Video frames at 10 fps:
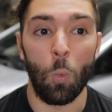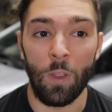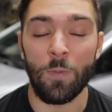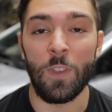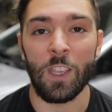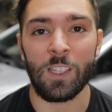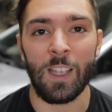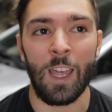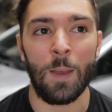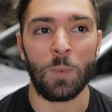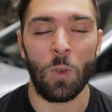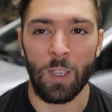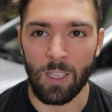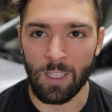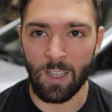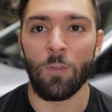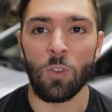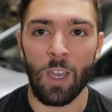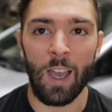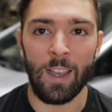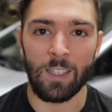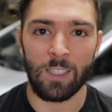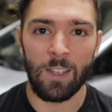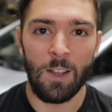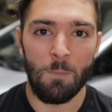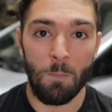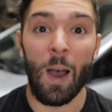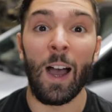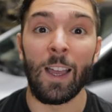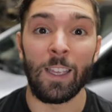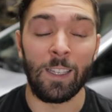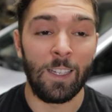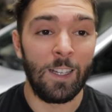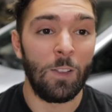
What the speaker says: with this setup so I can give you guys my